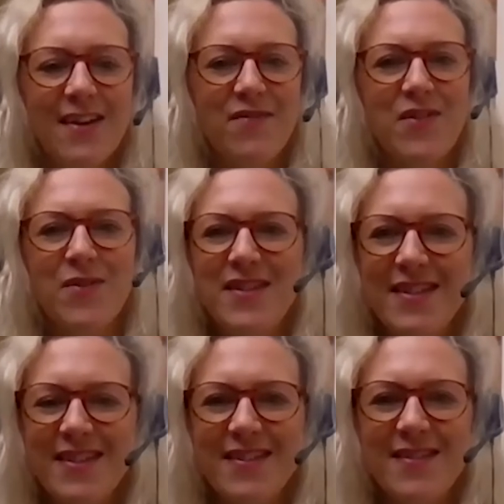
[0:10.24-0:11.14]
Hi
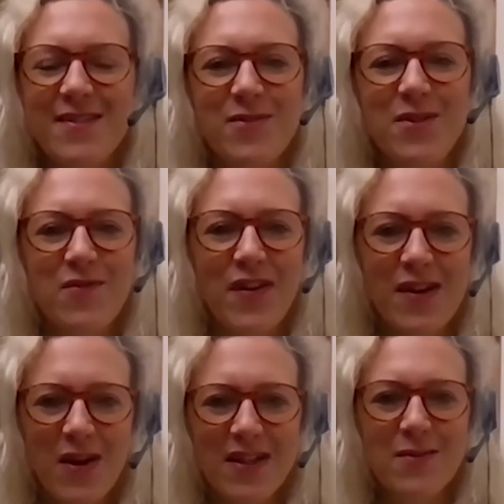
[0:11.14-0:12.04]
everyone. So you're
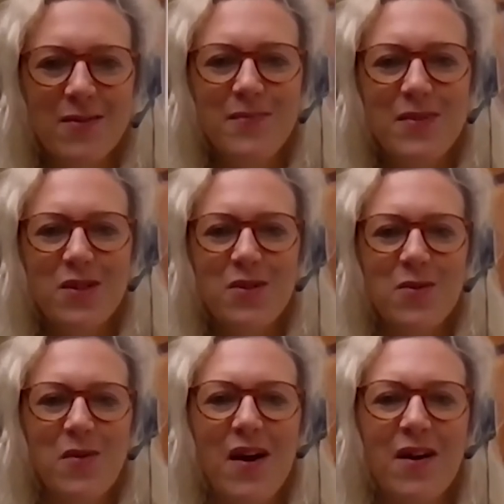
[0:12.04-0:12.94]
very welcome
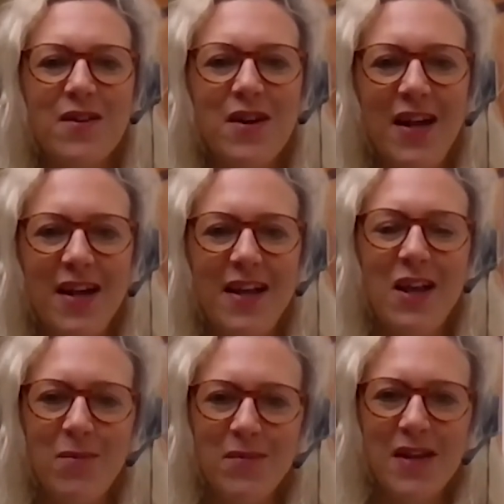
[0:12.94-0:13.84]
to our
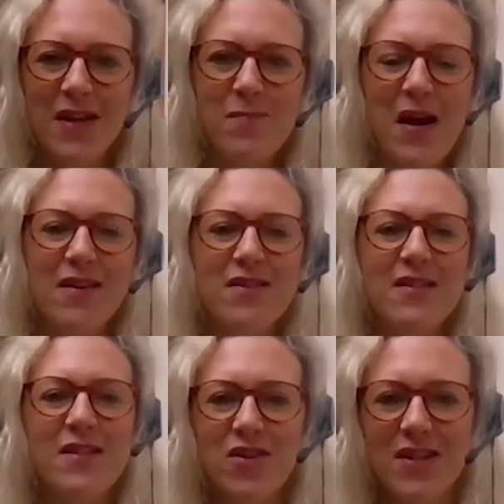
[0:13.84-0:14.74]
alumni panel
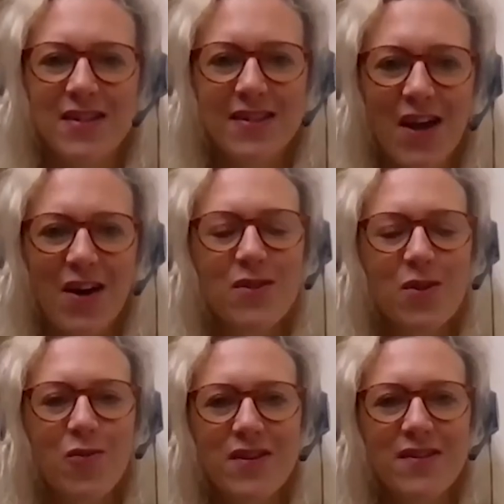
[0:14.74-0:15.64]
series on
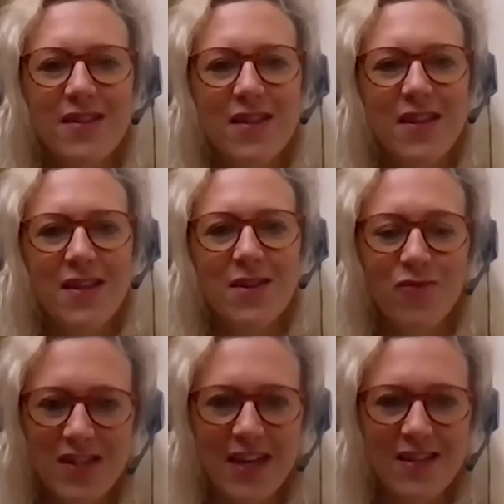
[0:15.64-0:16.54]
careers in the
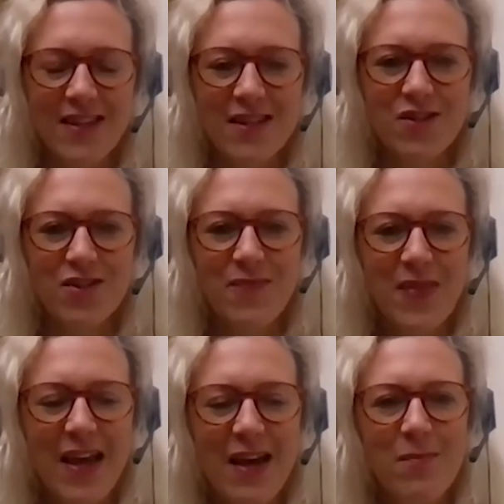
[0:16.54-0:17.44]
retail sector.
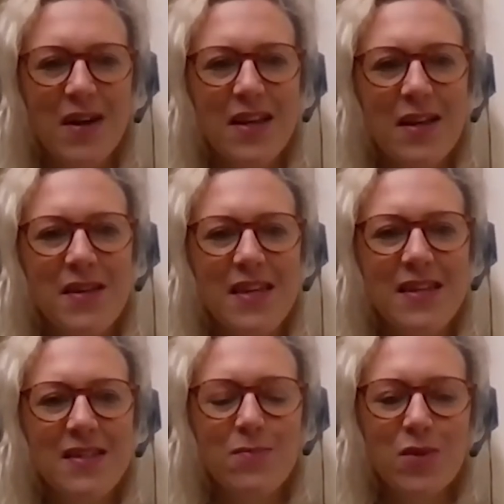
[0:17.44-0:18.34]
My name
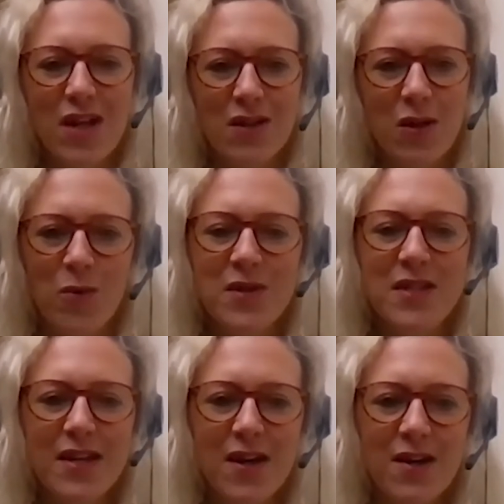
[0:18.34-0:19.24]
is Michelle Cohen
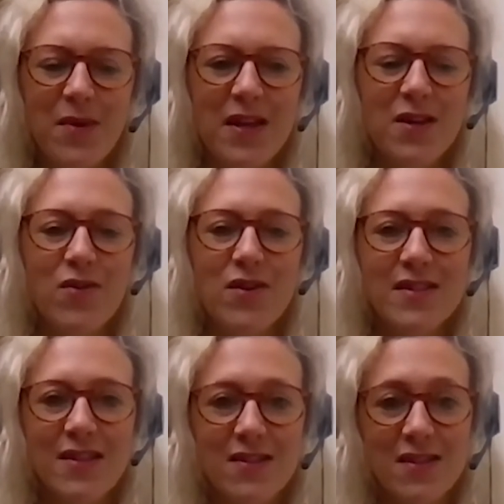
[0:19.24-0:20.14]
and I'm a career and
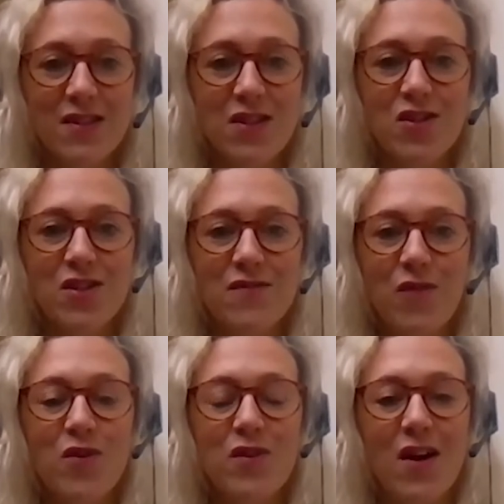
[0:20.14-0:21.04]
skills consultant
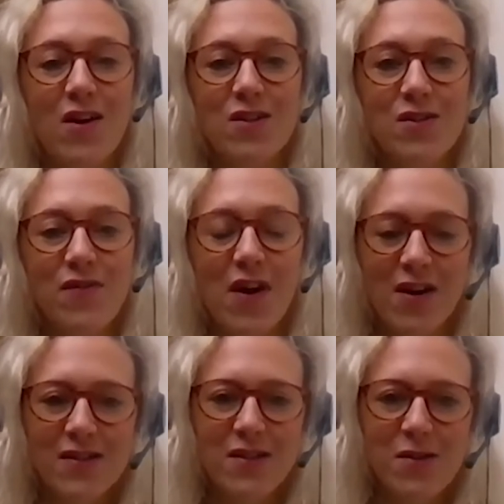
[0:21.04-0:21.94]
for the College of
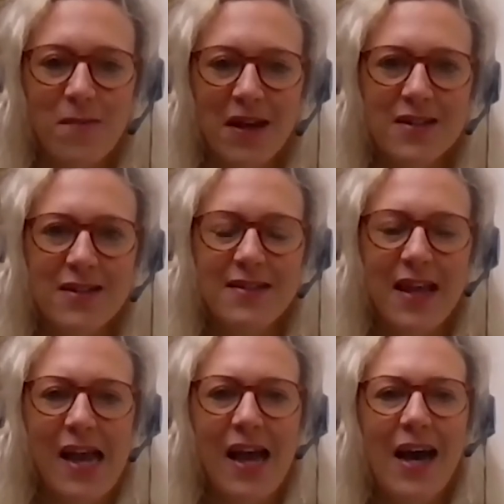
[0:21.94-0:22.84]
Arts and Humanities.
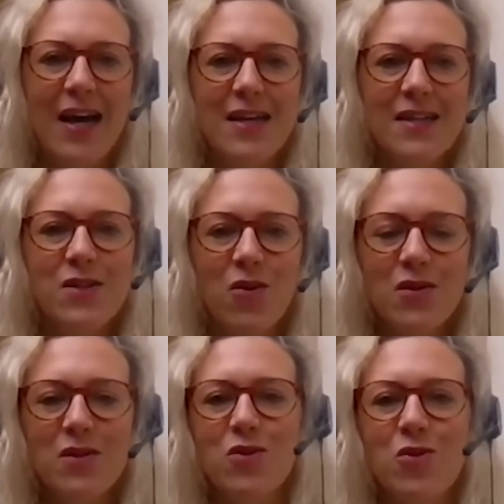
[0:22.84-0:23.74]
And
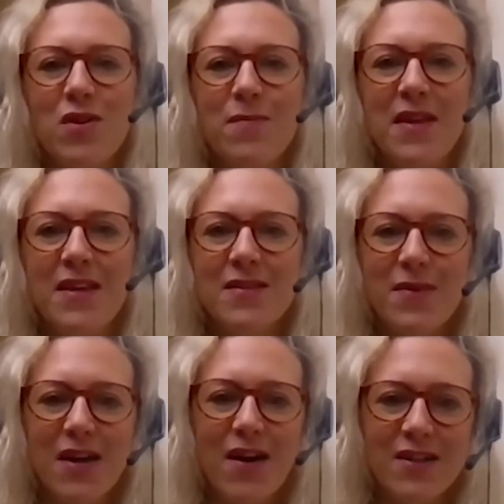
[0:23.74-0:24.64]
also joining me is
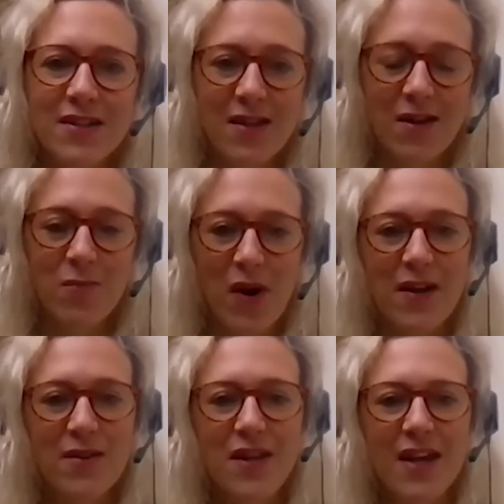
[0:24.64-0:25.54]
my colleague Sarah
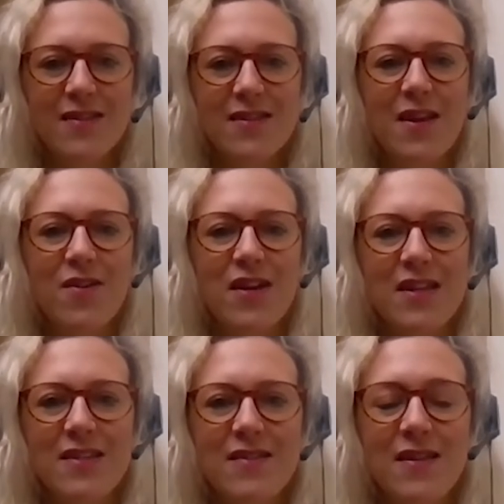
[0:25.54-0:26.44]
Brown, and Sarah
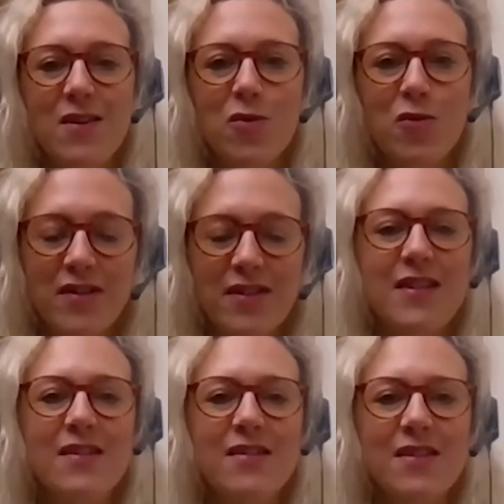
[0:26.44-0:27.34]
is the career and
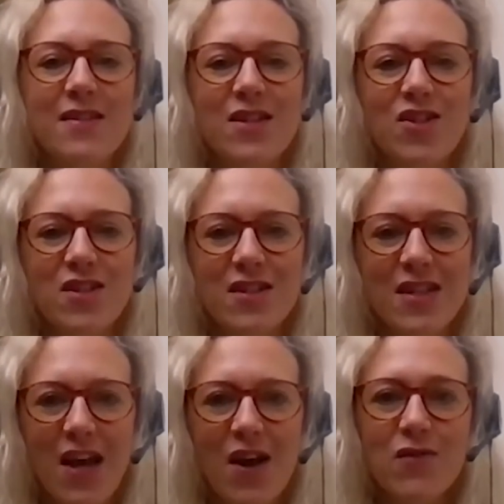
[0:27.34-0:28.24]
skills consultant
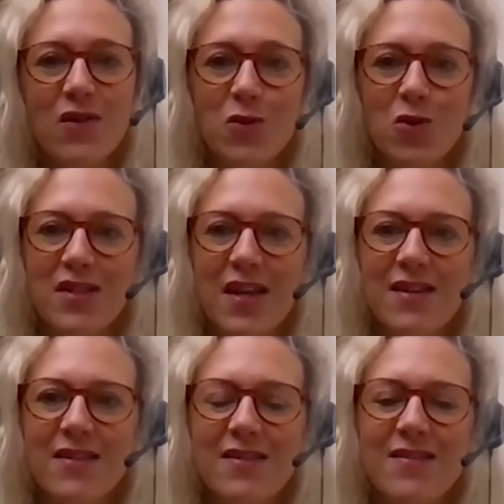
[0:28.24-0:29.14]
for social
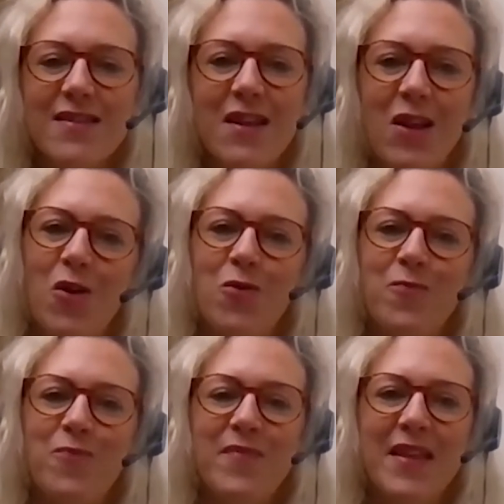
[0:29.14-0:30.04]
sciences and law.
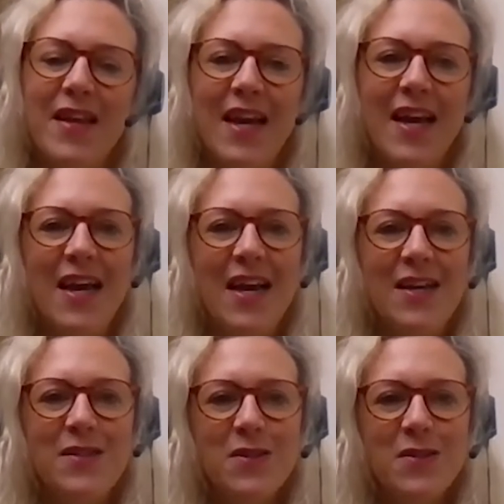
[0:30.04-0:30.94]

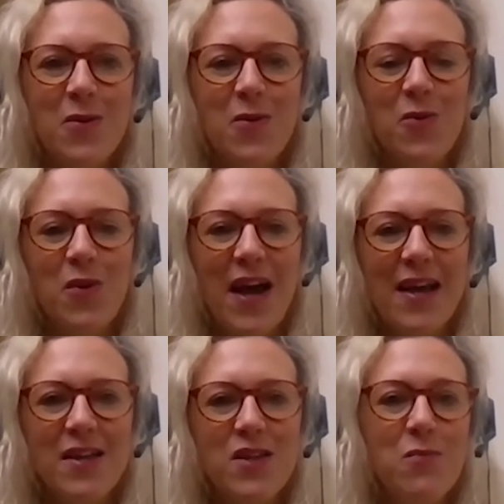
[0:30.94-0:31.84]
So
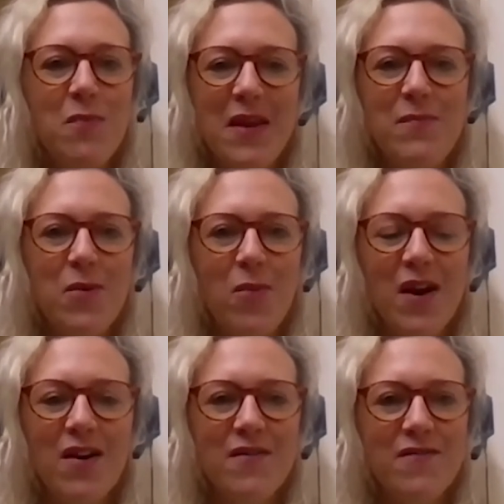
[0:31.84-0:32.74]
you may be
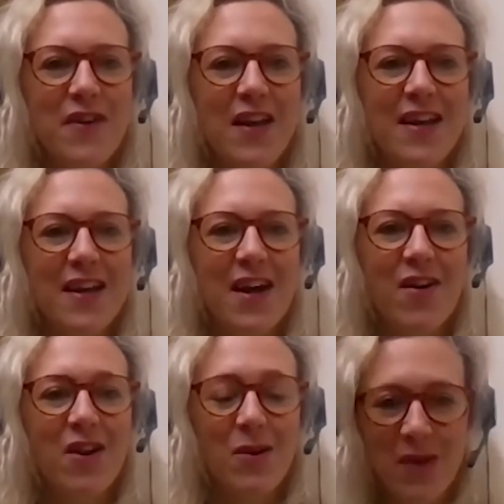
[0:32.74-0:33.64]
aware of
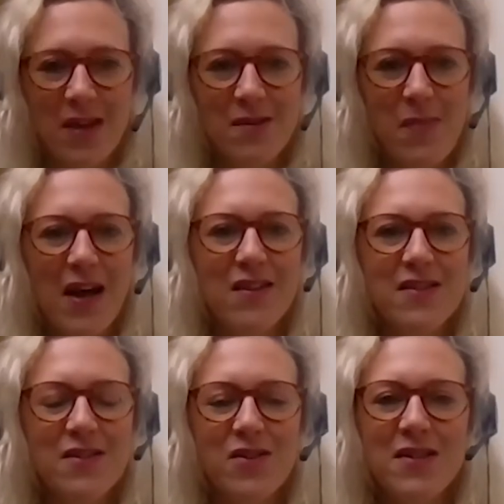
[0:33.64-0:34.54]
our alumni panel
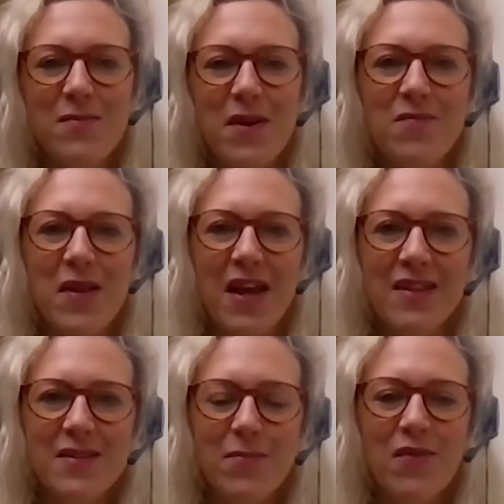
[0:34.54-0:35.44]
series. You might have been
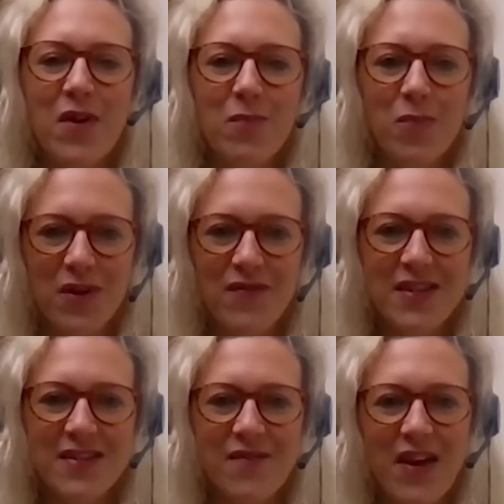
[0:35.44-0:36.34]
at some of our
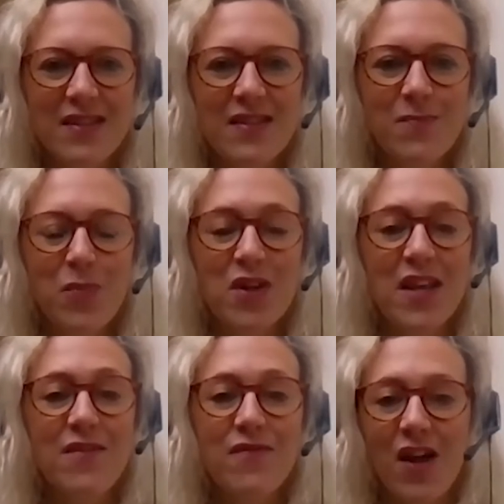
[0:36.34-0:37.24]
previous events, but
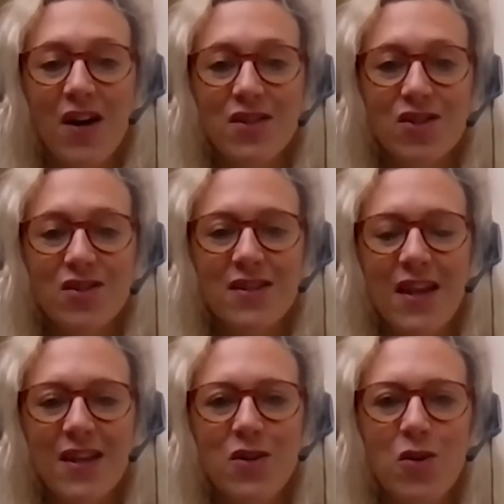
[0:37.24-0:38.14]
if not, just to
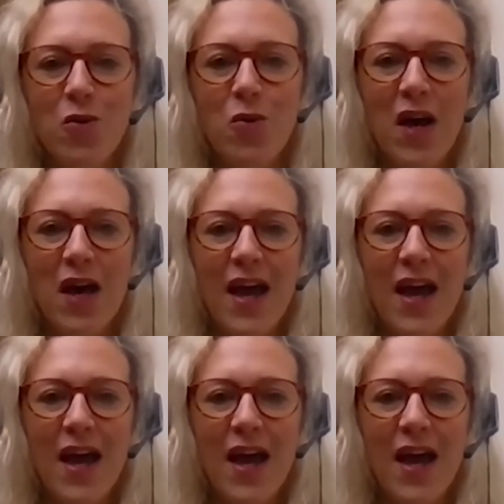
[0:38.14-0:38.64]
let you know,